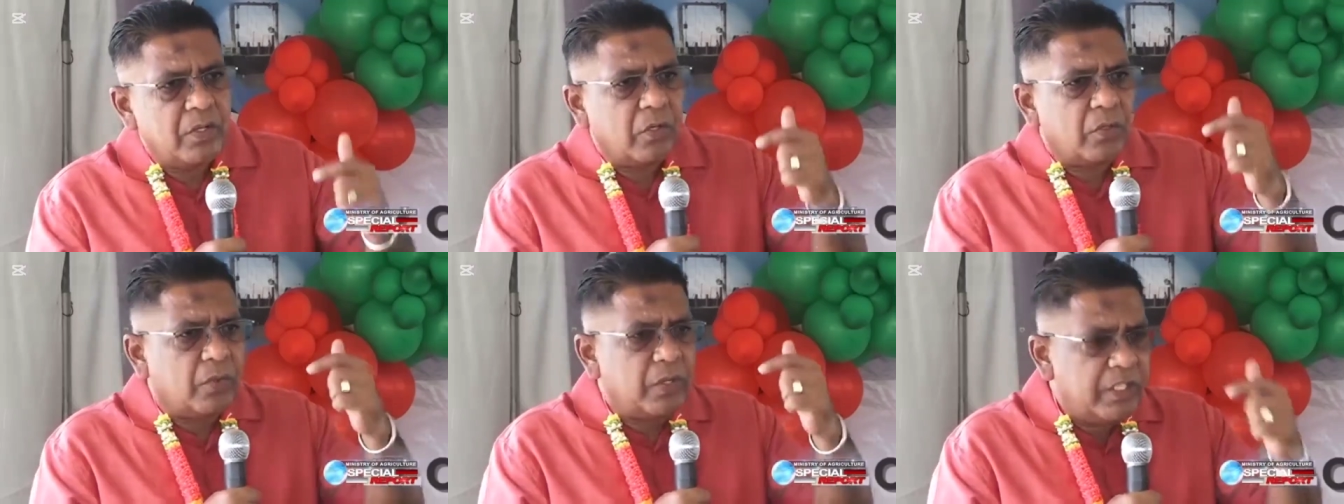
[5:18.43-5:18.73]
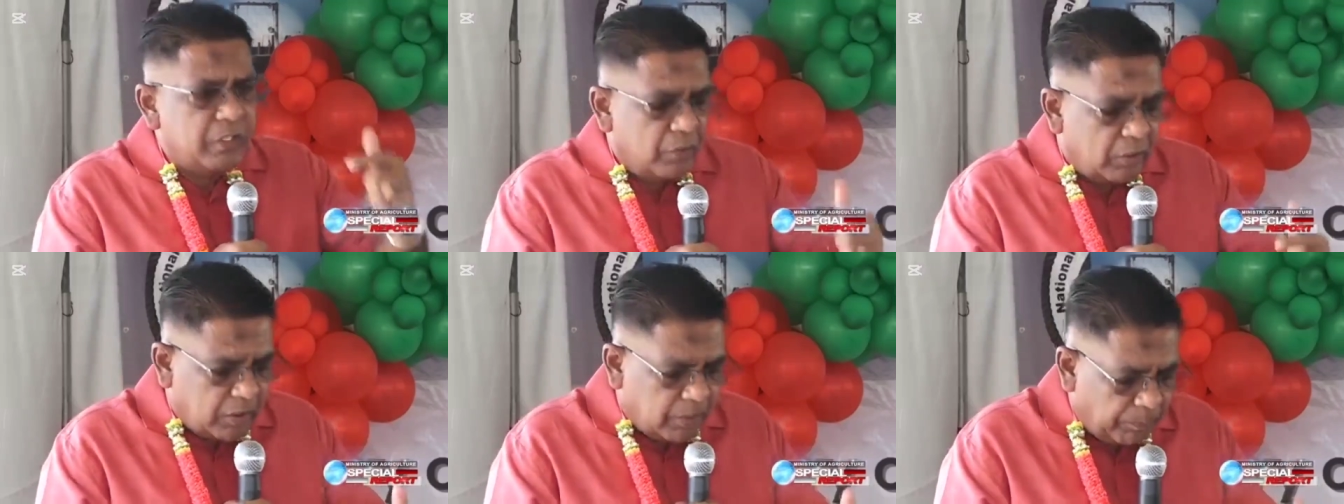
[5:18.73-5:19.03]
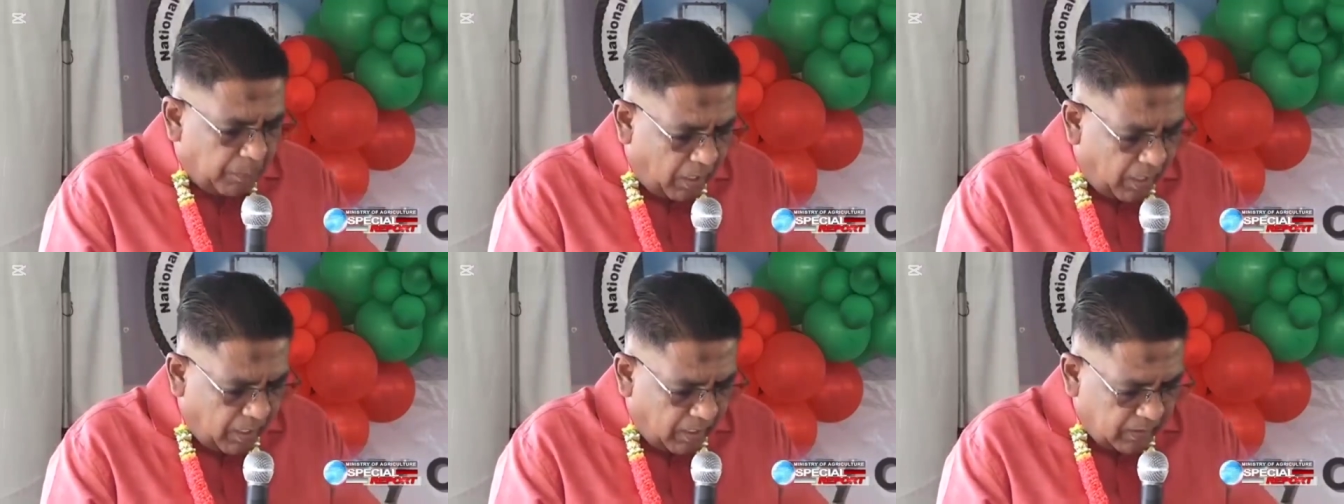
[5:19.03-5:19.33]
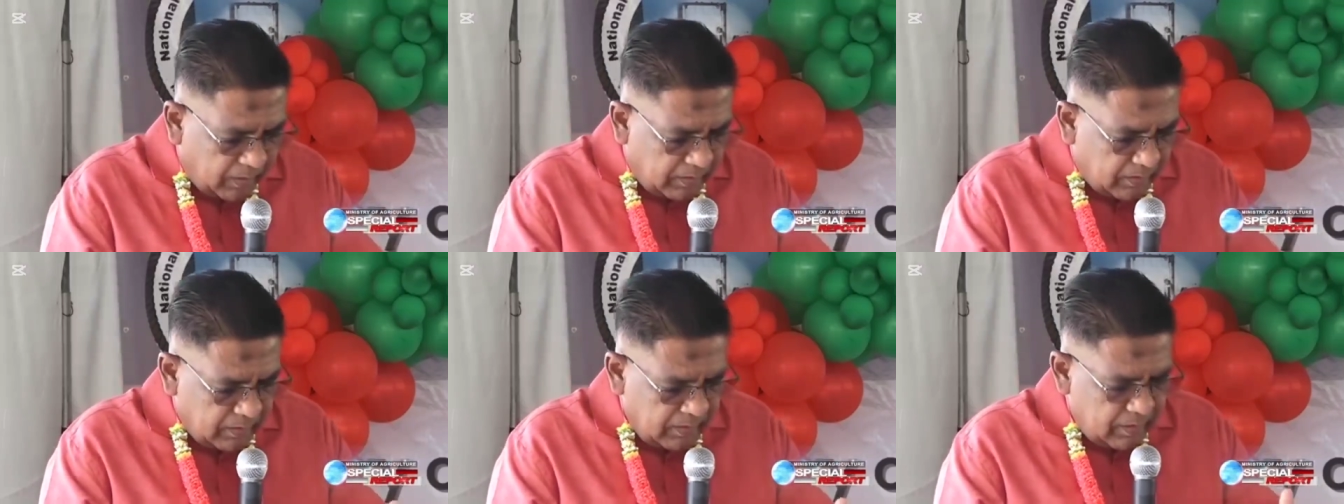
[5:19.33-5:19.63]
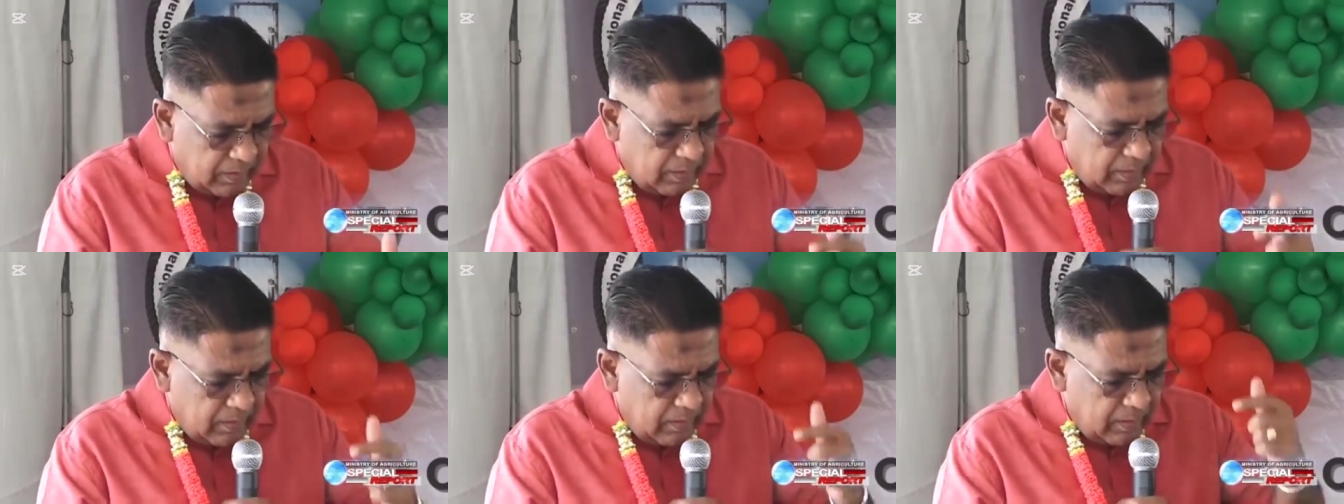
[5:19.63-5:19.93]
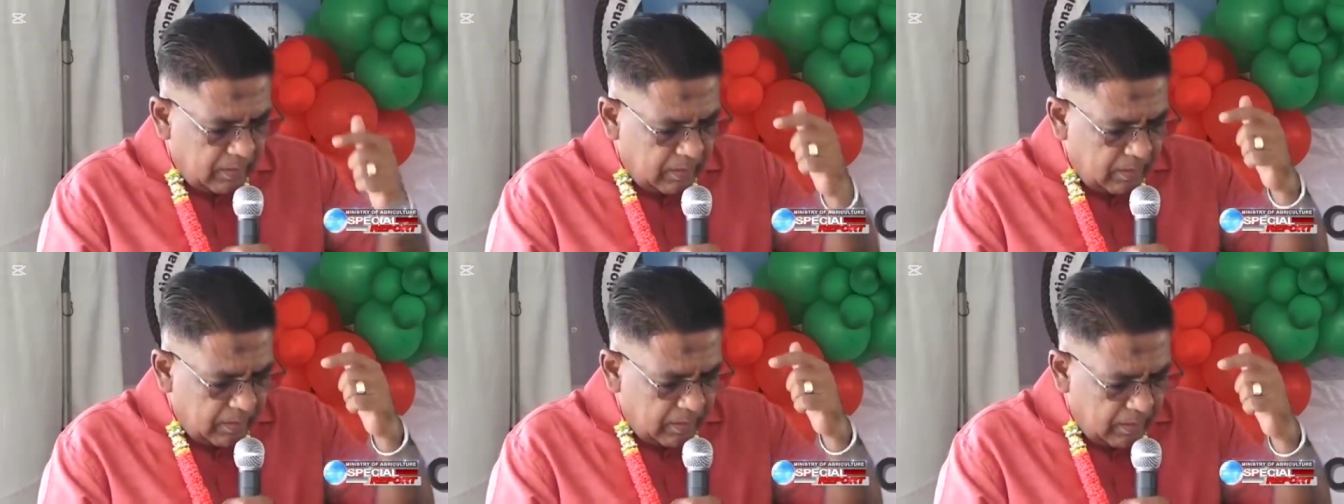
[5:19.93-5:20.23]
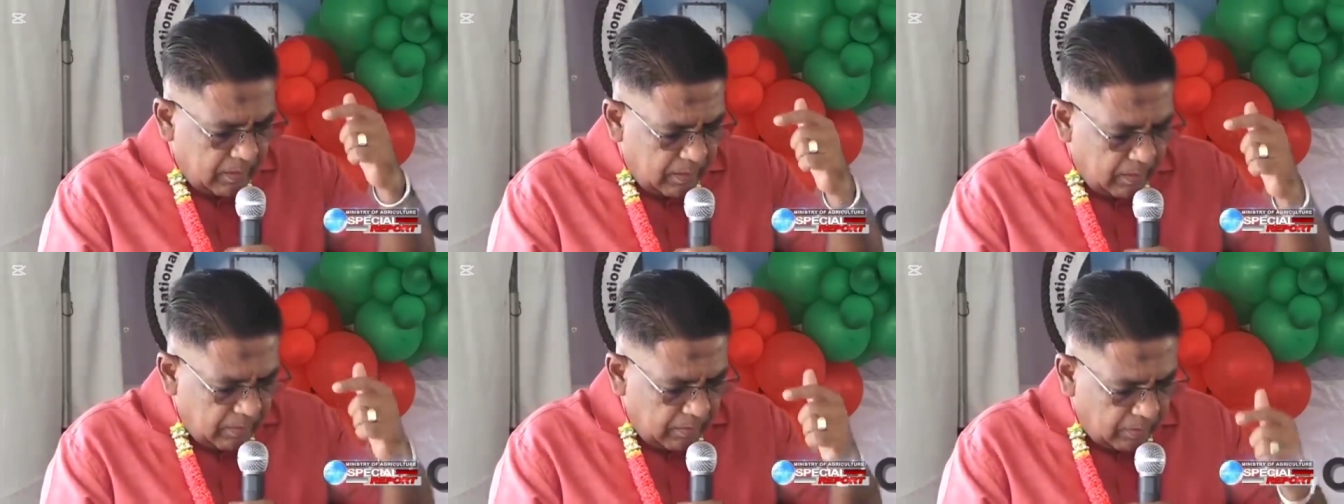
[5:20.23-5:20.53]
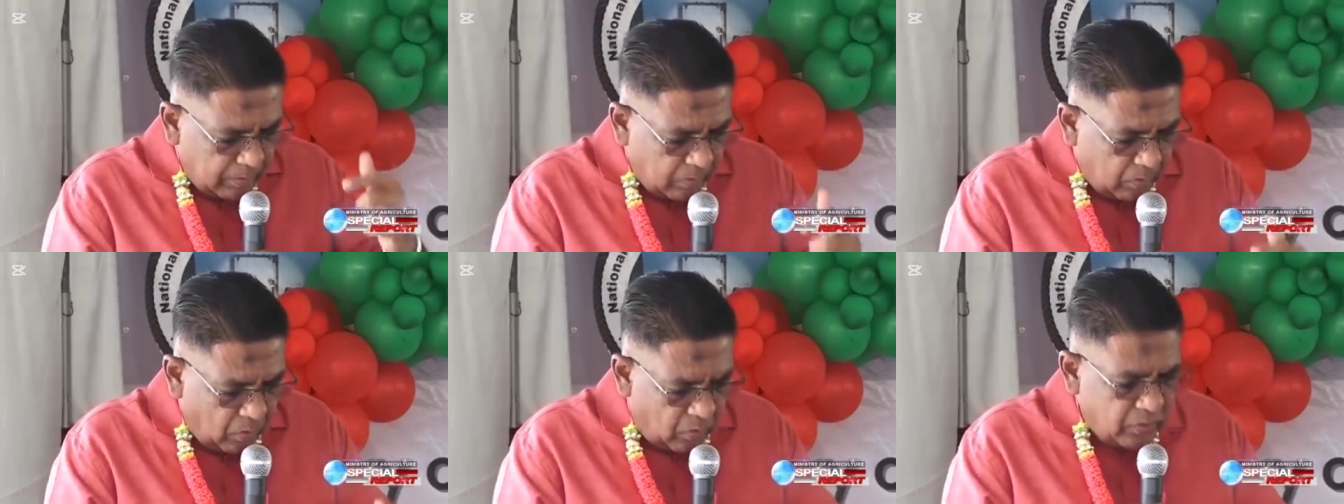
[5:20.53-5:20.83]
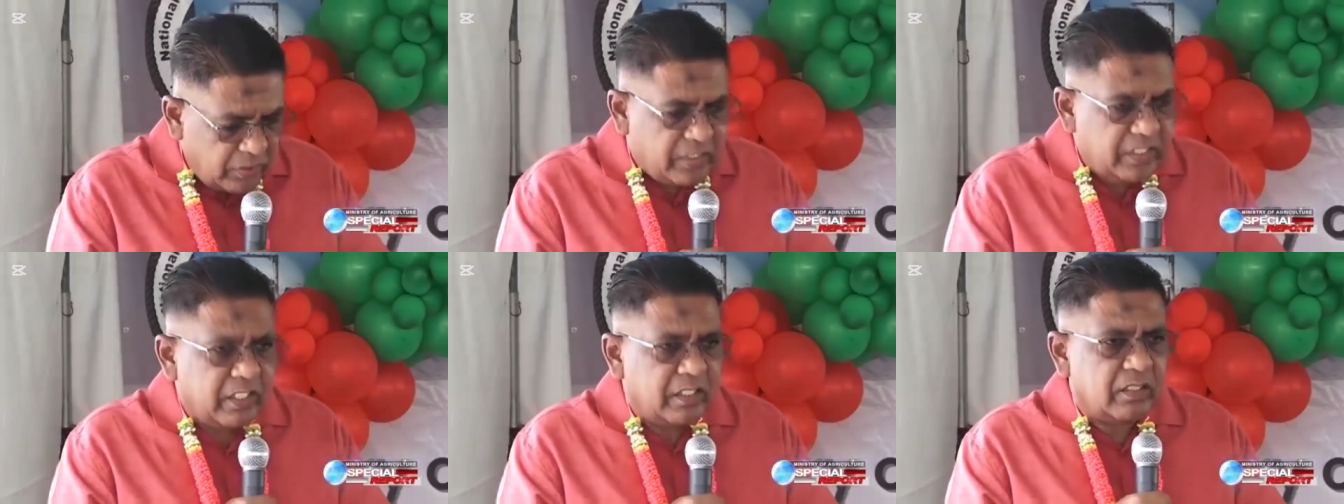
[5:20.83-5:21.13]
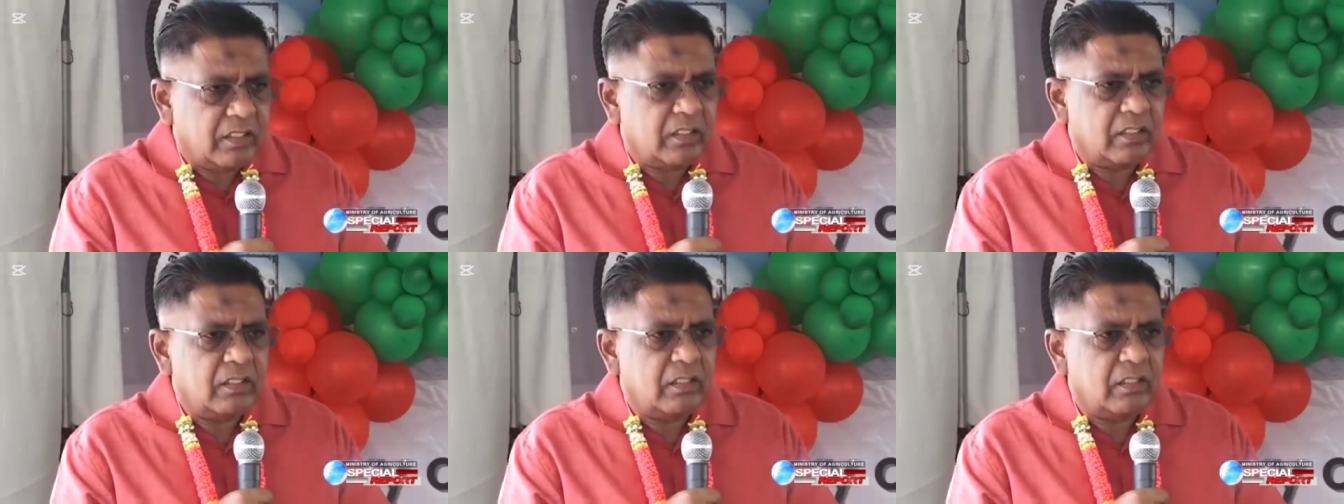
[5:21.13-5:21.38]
Greenwich Park, Cozier.